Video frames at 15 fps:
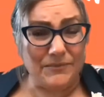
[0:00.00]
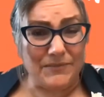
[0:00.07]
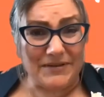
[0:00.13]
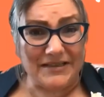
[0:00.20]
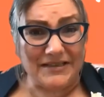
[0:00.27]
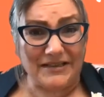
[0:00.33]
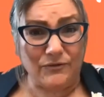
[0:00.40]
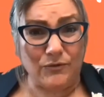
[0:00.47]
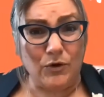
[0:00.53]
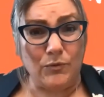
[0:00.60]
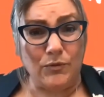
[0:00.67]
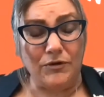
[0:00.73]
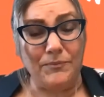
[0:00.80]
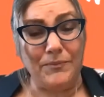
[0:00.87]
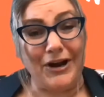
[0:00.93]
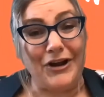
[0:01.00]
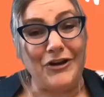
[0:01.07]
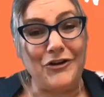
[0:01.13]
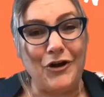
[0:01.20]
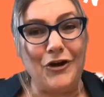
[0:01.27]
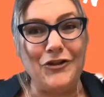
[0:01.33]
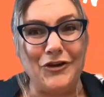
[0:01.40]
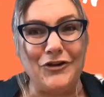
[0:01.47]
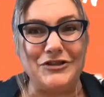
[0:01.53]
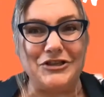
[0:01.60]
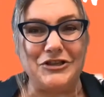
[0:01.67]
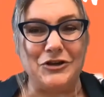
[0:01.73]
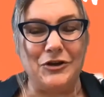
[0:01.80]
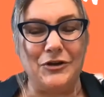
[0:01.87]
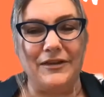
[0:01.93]
businesses I've worked with, but I know those are
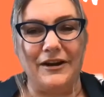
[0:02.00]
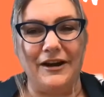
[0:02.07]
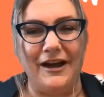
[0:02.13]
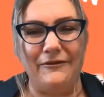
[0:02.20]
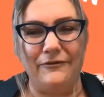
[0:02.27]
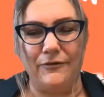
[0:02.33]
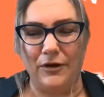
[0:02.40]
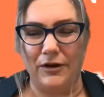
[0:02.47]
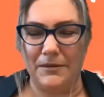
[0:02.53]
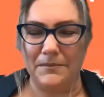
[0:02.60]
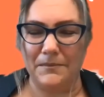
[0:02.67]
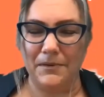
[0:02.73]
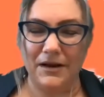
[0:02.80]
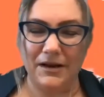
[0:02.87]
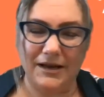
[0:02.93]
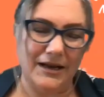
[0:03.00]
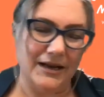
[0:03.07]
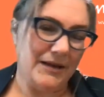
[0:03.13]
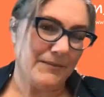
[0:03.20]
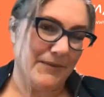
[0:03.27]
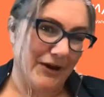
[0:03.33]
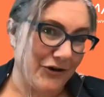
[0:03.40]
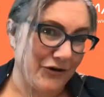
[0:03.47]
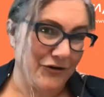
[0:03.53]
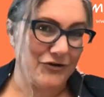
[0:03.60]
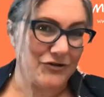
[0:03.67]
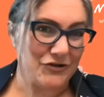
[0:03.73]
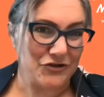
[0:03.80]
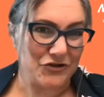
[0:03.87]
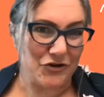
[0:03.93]
two that I feel completely in my cruise
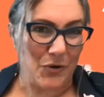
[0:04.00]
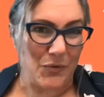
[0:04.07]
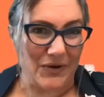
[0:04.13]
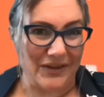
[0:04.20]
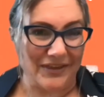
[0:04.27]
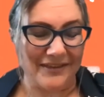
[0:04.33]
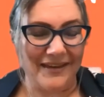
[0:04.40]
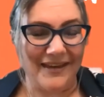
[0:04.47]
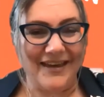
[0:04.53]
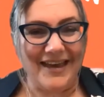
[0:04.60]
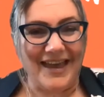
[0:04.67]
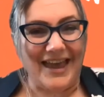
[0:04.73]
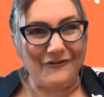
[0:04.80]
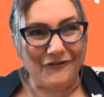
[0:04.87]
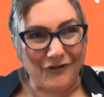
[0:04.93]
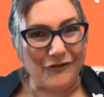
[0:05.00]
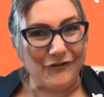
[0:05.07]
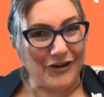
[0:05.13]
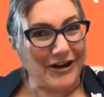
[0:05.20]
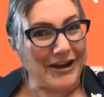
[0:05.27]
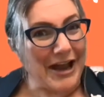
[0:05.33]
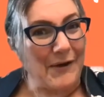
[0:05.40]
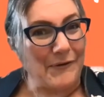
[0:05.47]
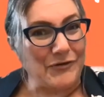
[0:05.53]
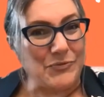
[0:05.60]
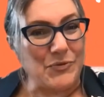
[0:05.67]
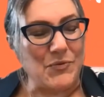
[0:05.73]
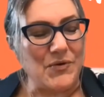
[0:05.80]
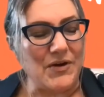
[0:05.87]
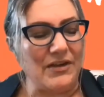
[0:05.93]
control with and feel very
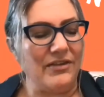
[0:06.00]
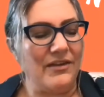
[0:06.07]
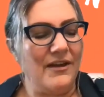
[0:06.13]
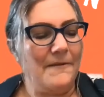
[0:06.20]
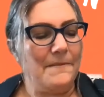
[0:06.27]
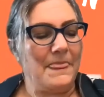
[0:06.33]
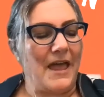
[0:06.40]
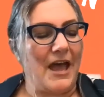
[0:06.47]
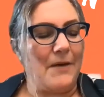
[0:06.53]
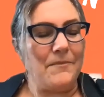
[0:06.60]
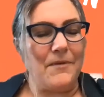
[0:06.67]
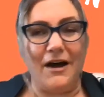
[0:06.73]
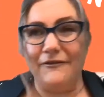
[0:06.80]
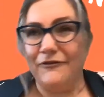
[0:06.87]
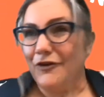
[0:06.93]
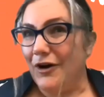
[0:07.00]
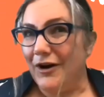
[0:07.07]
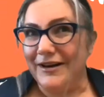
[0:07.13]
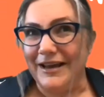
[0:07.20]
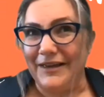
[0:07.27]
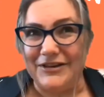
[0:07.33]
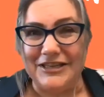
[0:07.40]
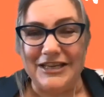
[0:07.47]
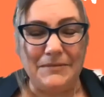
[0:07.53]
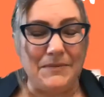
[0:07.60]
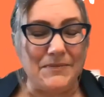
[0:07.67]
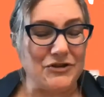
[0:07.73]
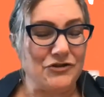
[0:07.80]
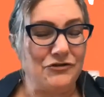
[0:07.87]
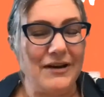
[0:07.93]
comfortable with. I've got another team
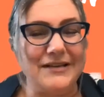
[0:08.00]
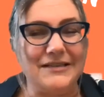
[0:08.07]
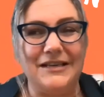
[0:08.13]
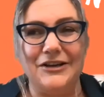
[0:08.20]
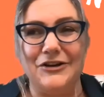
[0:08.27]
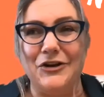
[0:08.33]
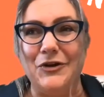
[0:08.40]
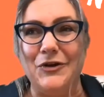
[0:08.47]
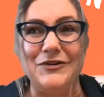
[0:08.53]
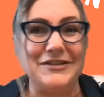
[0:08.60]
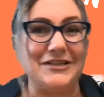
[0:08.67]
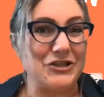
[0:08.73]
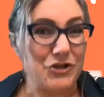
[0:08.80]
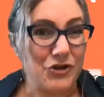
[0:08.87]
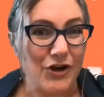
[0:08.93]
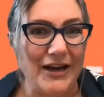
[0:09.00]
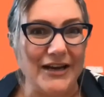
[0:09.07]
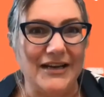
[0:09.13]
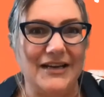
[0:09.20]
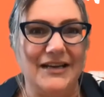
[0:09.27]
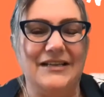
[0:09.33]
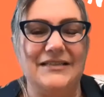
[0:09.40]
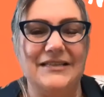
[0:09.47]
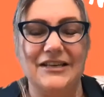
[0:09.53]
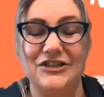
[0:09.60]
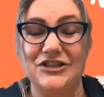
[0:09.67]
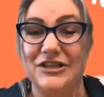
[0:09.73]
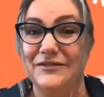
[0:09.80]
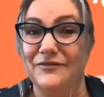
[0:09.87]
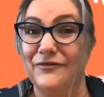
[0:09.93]
member, Tracy, and hers is tradies, and
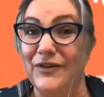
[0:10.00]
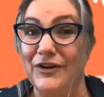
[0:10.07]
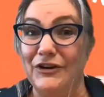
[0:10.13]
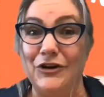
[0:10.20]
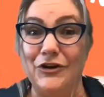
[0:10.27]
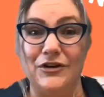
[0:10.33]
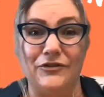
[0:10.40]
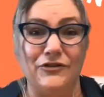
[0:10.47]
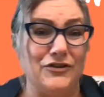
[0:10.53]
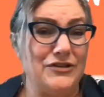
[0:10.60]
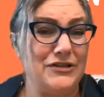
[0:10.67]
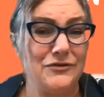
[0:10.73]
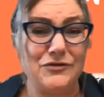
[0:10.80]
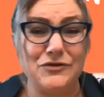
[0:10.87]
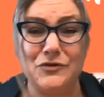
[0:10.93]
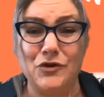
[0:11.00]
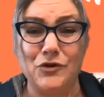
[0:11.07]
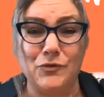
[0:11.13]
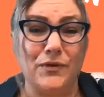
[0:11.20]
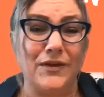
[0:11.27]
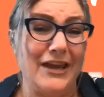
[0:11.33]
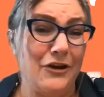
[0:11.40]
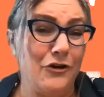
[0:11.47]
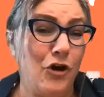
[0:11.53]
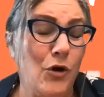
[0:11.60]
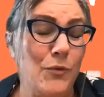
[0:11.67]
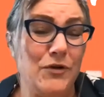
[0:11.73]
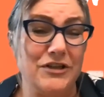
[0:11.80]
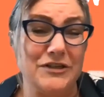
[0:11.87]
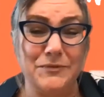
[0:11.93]
she's very good at those. She's also good with
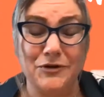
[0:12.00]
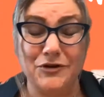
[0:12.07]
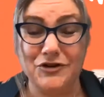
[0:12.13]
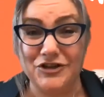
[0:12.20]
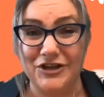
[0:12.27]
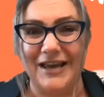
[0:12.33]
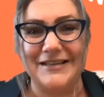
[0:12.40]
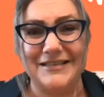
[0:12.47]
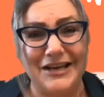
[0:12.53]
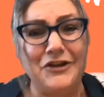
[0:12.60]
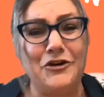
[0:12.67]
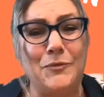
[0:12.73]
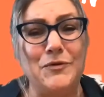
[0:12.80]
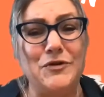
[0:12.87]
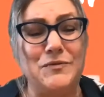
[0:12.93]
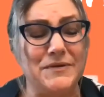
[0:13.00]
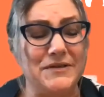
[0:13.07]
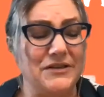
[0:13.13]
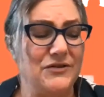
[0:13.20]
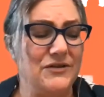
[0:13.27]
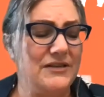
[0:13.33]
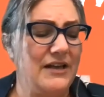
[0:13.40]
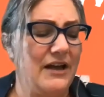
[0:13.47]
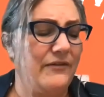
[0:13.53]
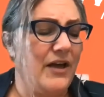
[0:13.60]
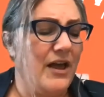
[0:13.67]
e-commerce because she has an e-commerce business herself.